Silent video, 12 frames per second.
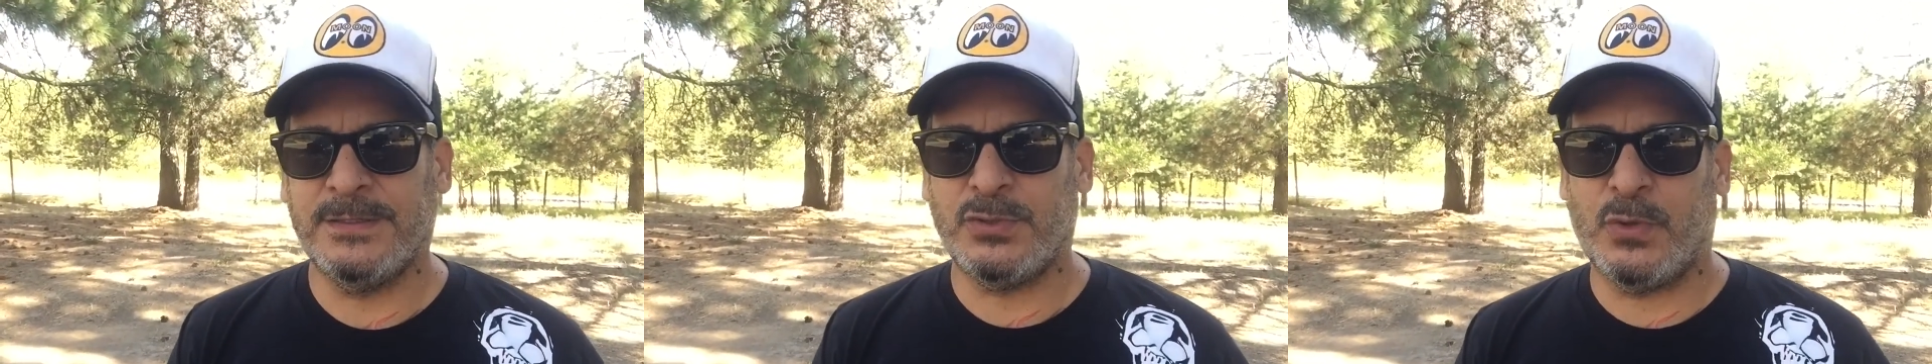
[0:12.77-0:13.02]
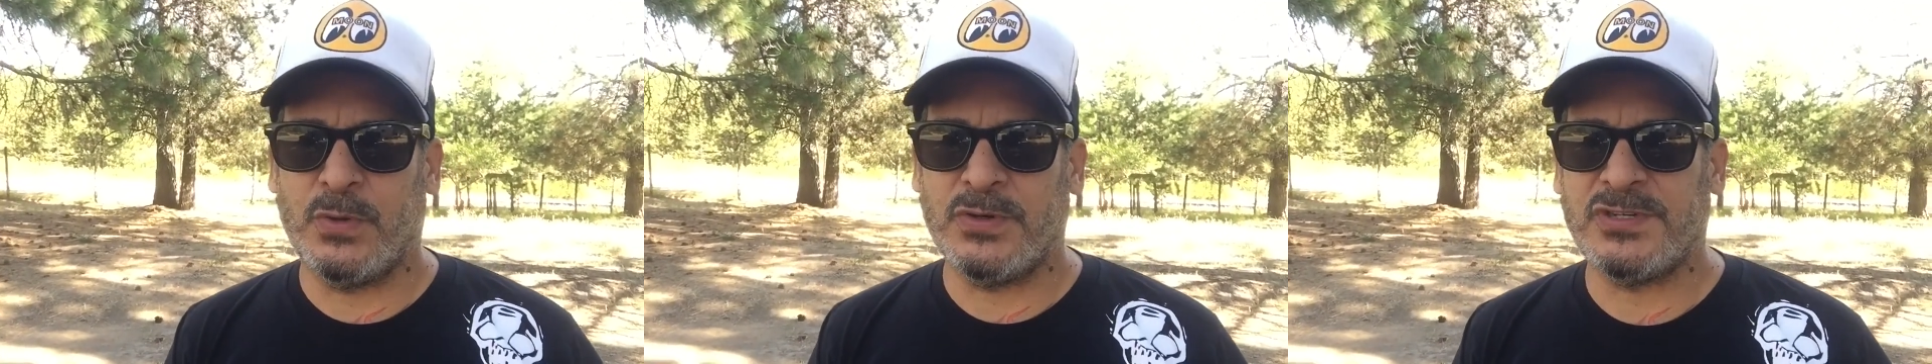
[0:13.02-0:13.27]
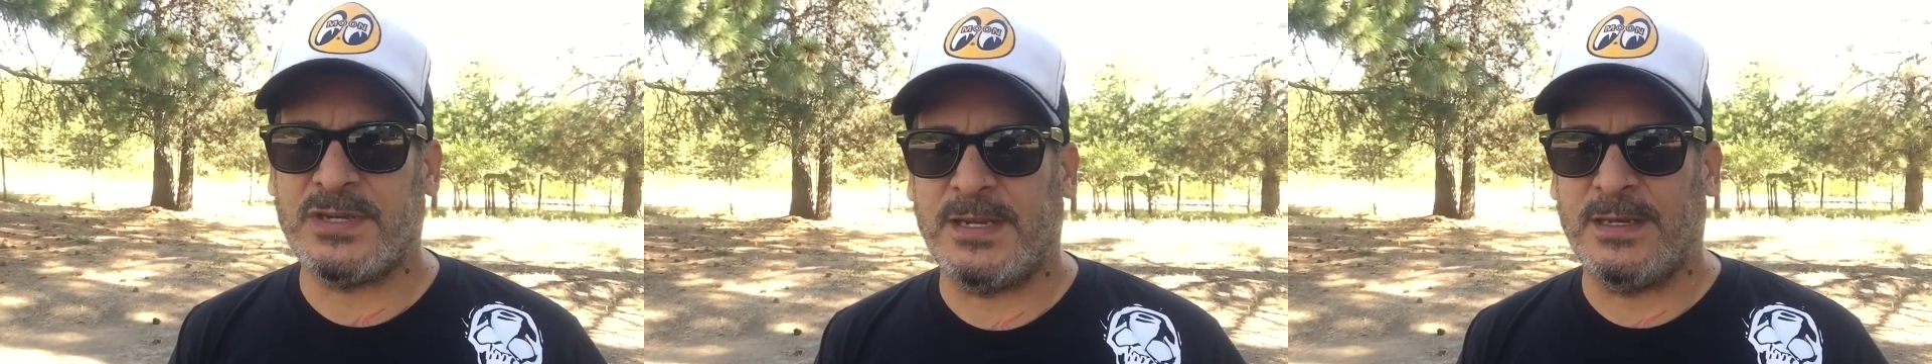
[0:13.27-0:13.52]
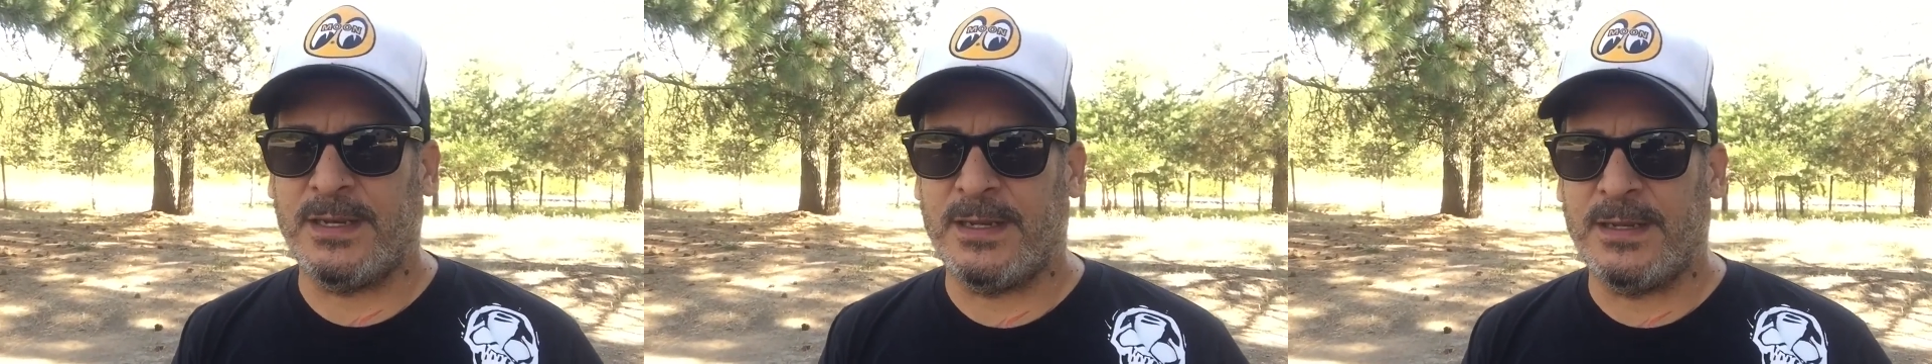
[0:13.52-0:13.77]
torch
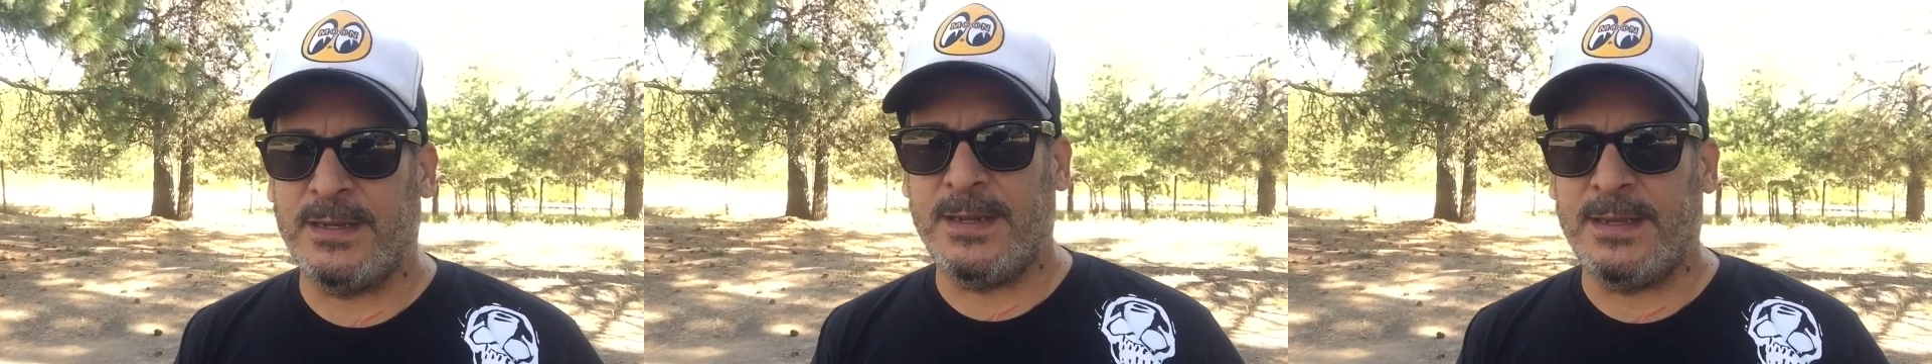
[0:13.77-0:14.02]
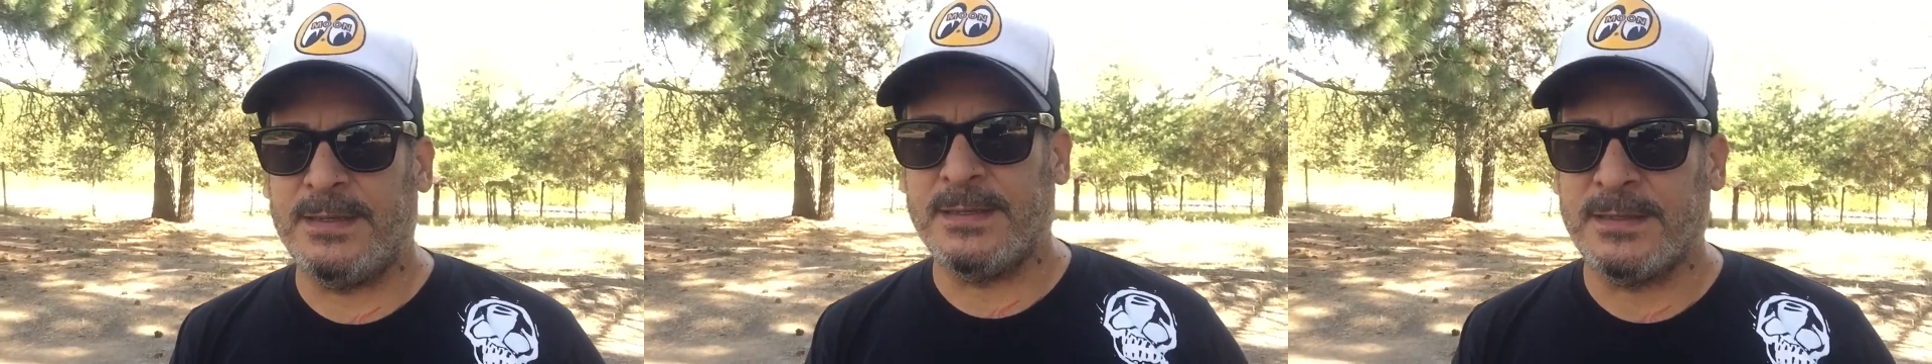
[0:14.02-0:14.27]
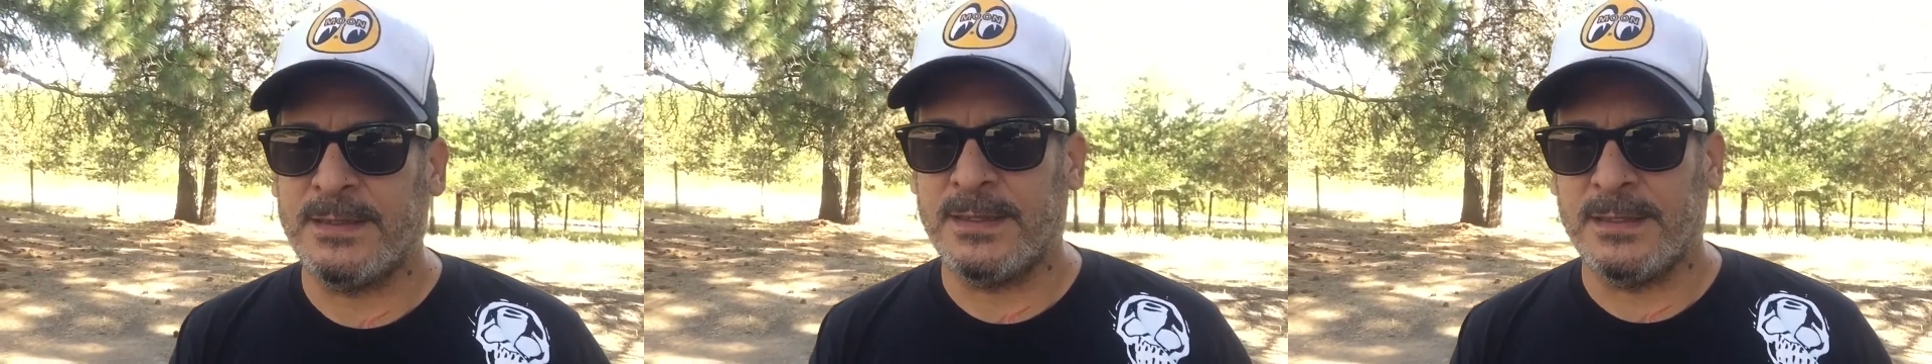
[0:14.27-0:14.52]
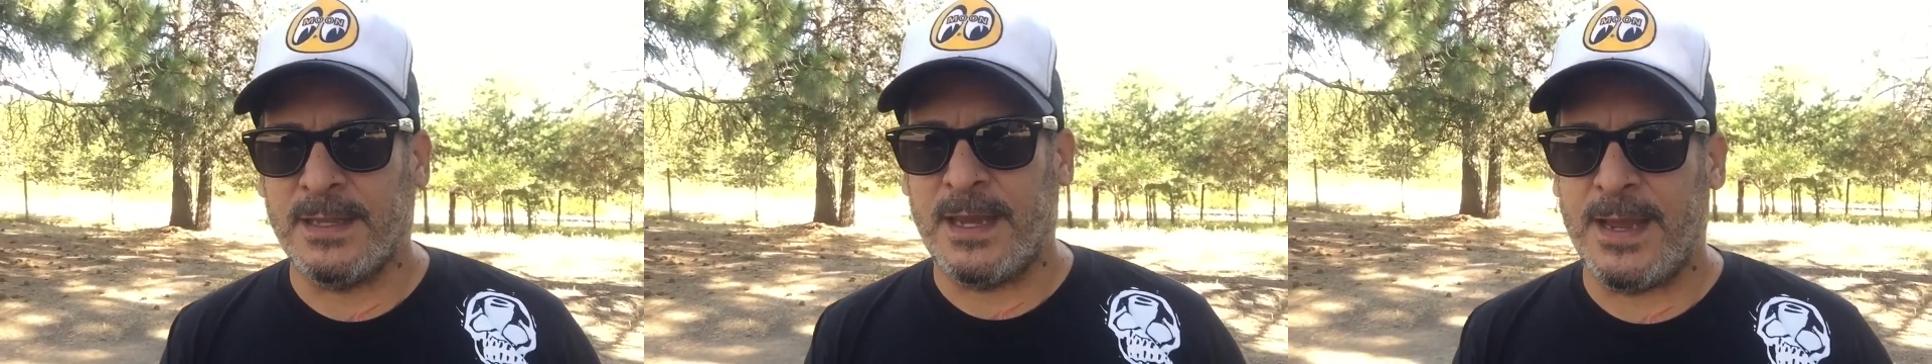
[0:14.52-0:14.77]
and
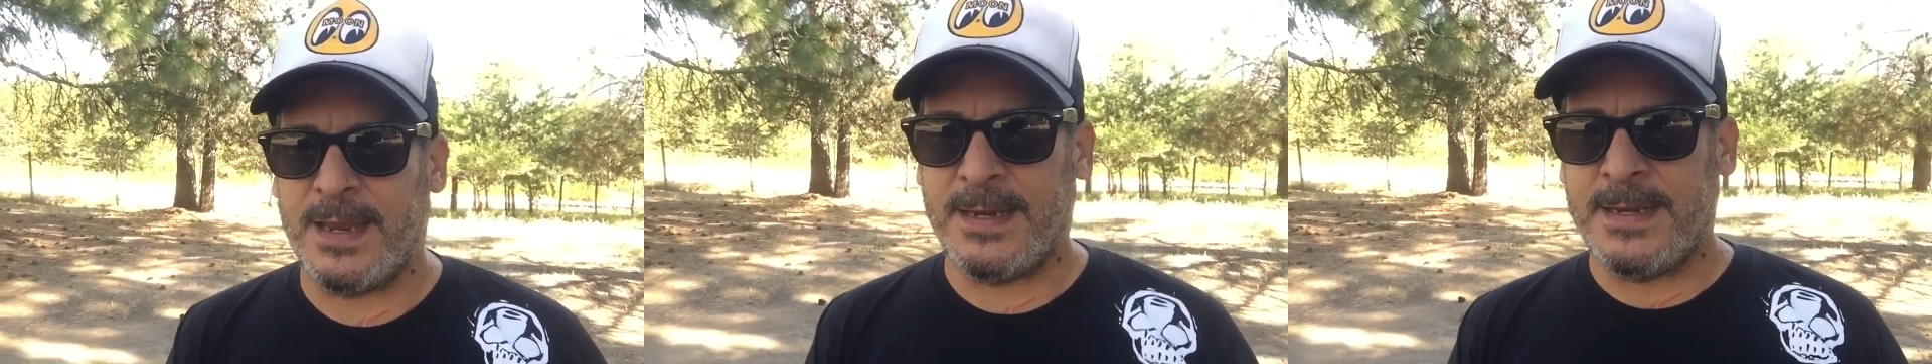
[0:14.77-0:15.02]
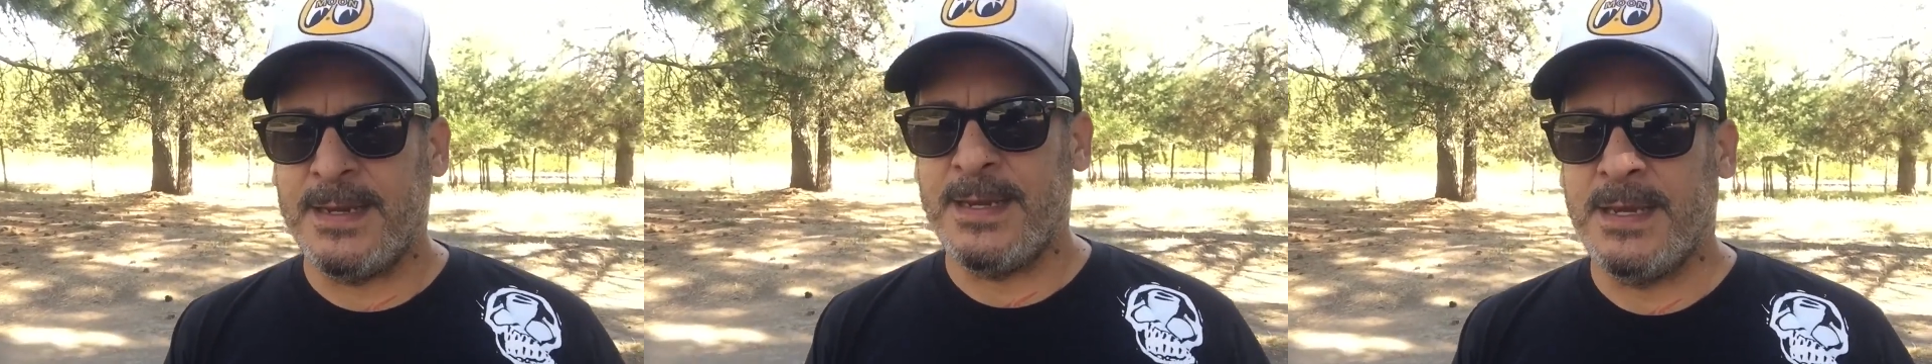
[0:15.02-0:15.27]
line,